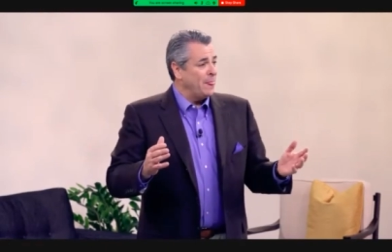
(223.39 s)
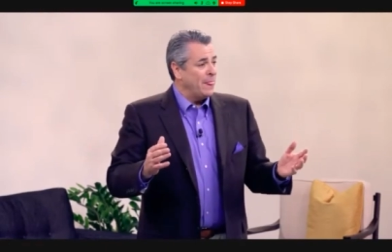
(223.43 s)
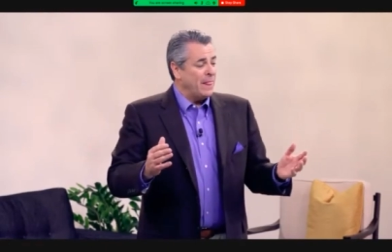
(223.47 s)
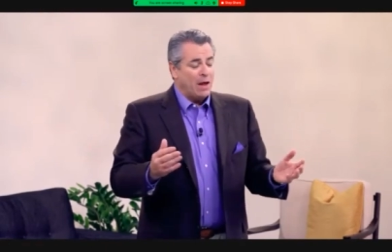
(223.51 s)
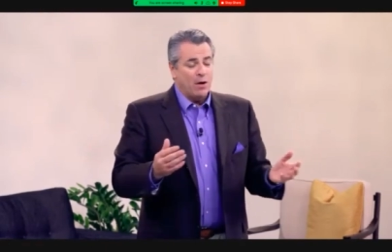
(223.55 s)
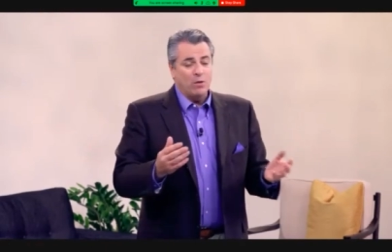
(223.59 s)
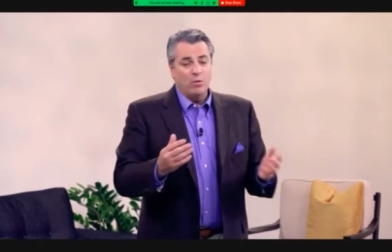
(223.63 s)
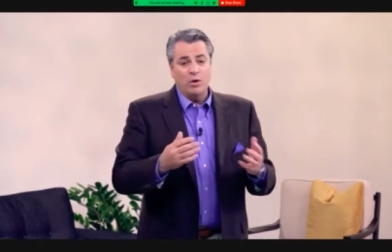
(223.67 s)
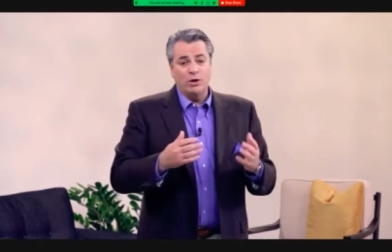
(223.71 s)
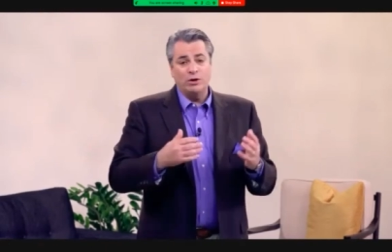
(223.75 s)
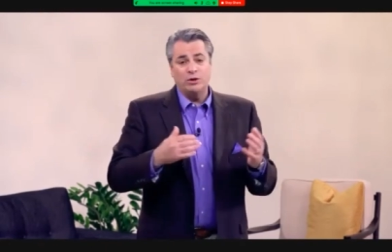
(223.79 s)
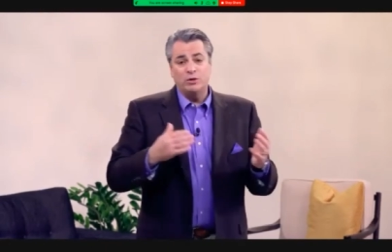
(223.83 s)

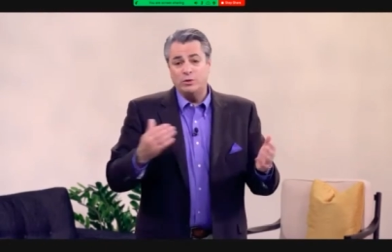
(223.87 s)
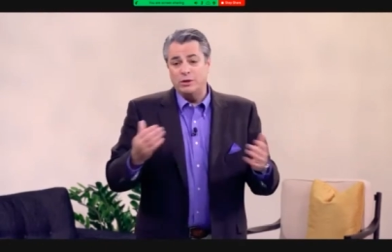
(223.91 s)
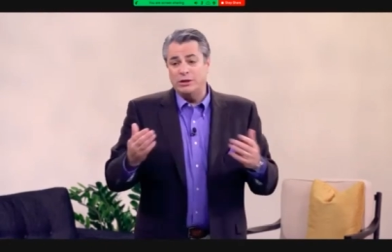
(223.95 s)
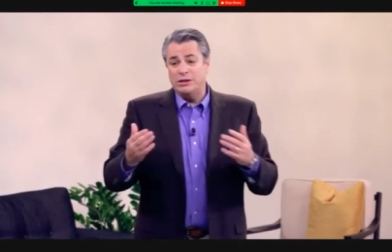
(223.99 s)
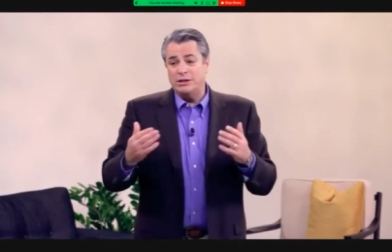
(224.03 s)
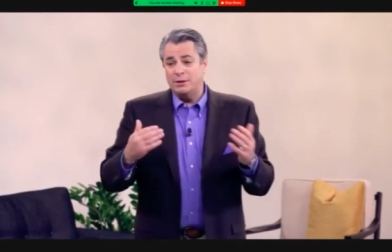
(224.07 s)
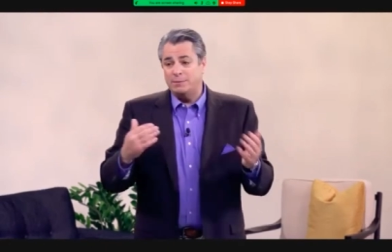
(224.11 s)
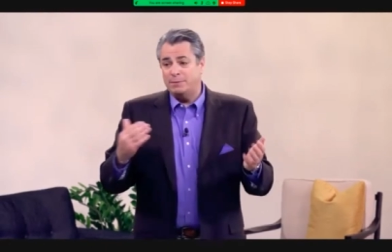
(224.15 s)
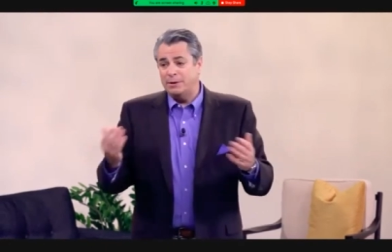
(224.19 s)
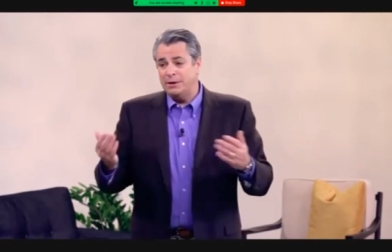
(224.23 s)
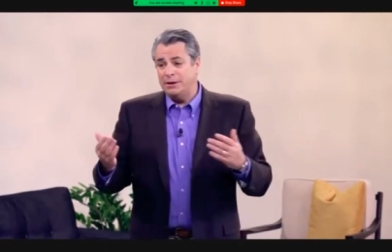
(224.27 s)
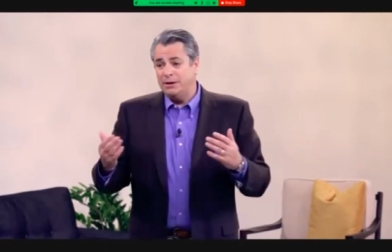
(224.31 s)
Now, what do we
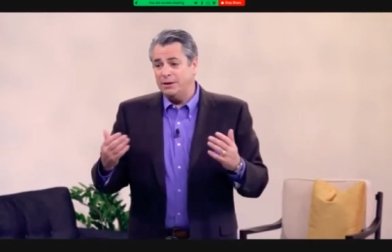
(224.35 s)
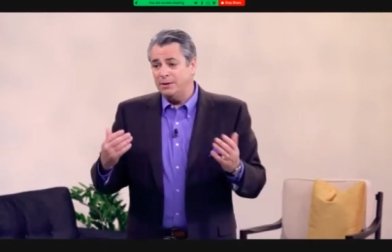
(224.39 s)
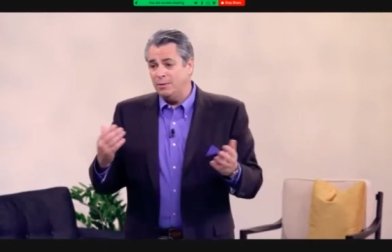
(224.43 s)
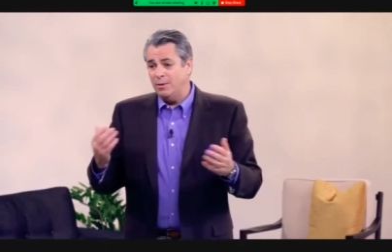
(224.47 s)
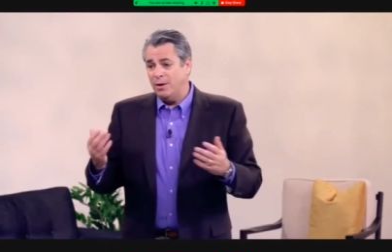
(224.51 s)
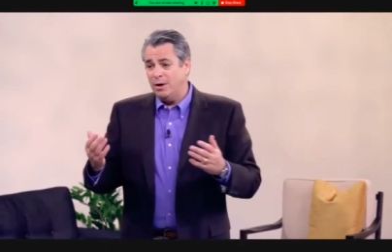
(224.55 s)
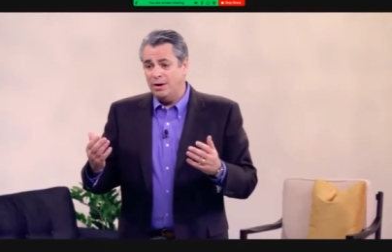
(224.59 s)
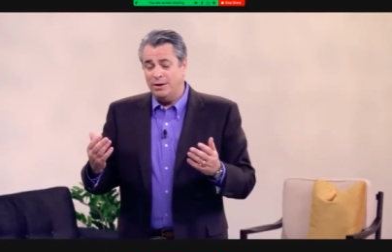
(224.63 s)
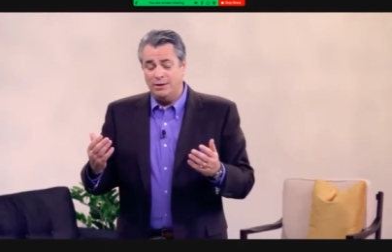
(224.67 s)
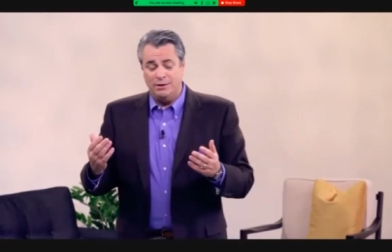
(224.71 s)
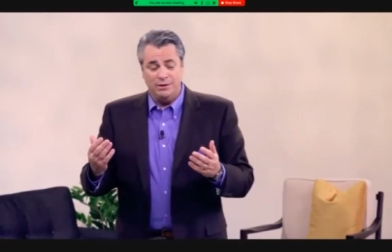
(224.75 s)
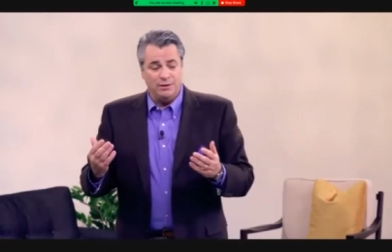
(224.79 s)
typically
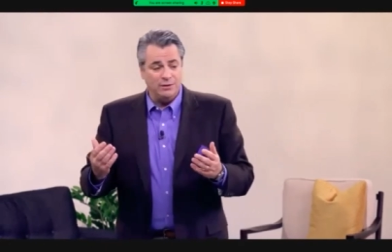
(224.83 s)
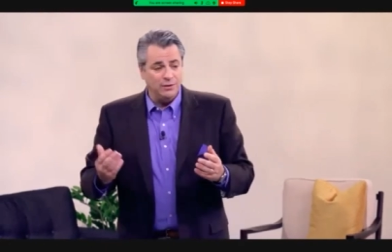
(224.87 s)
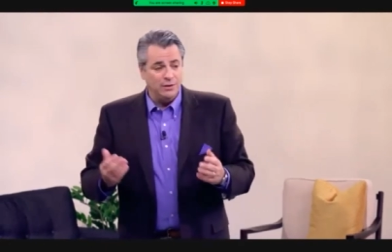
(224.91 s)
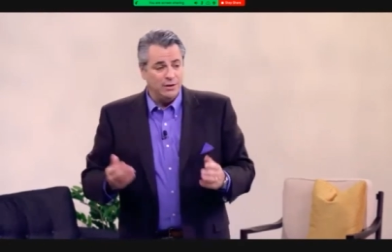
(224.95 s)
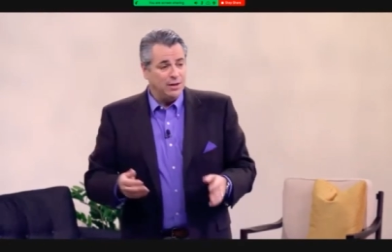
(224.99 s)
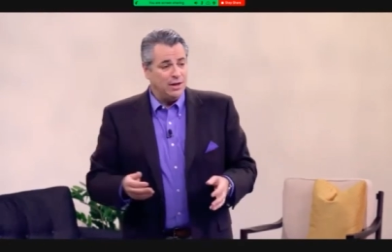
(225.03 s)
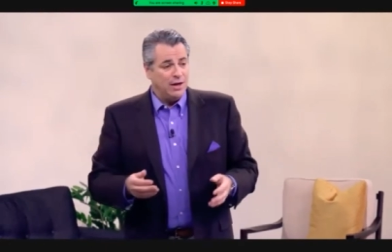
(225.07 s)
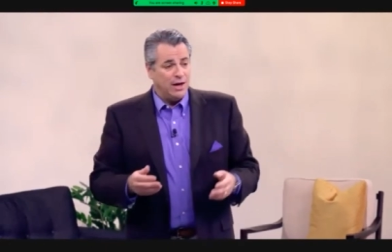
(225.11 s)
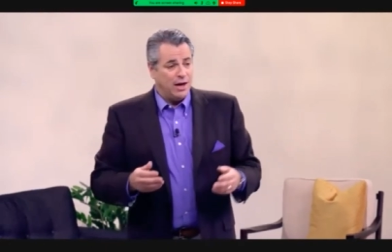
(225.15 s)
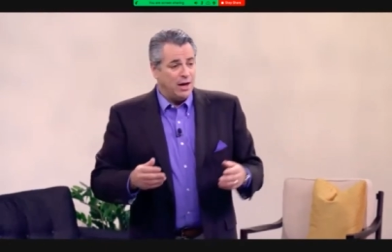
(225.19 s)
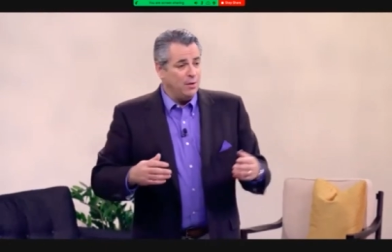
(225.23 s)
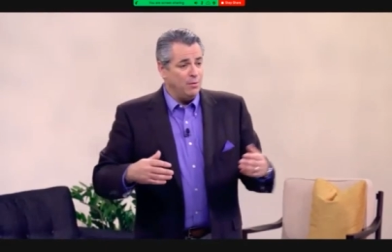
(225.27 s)
want to do?
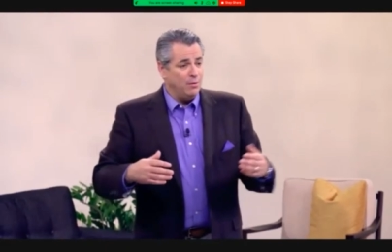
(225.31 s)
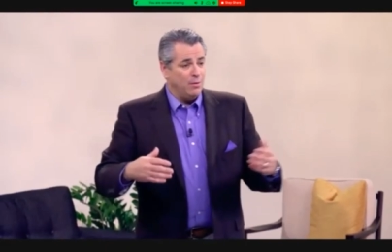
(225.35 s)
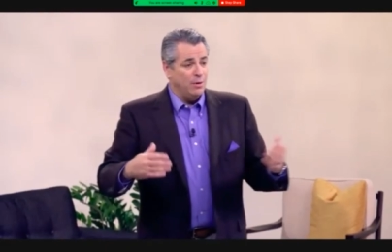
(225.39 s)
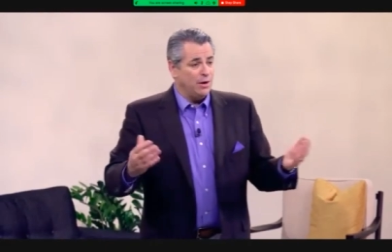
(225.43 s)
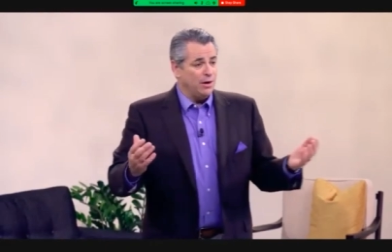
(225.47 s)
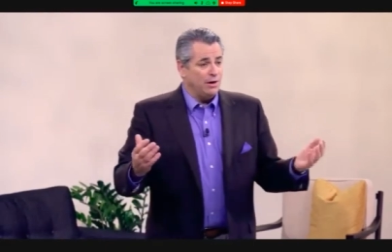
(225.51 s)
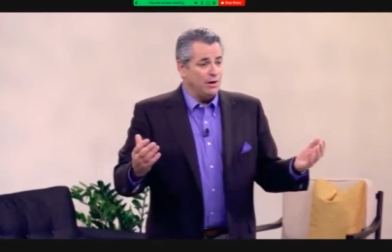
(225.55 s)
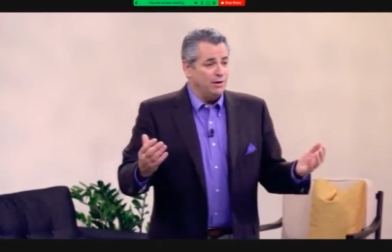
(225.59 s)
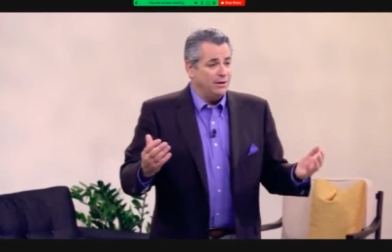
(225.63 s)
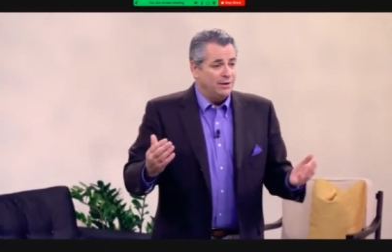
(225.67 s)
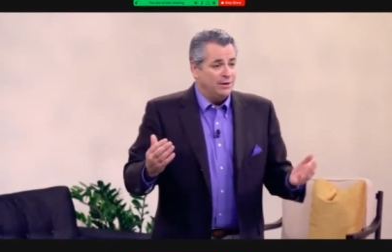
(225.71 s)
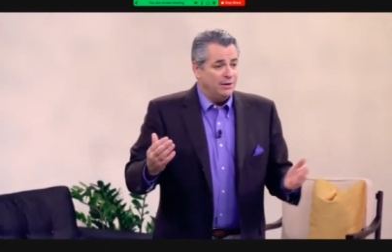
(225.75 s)
I
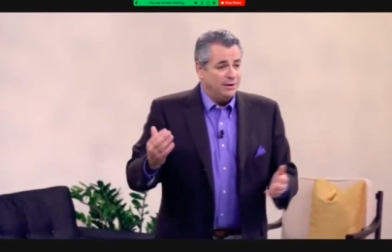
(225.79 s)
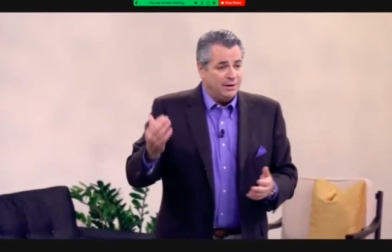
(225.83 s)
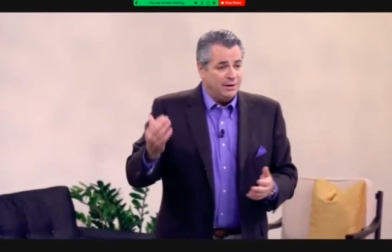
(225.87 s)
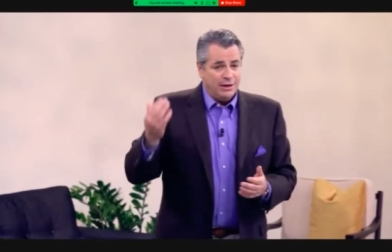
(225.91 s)
want to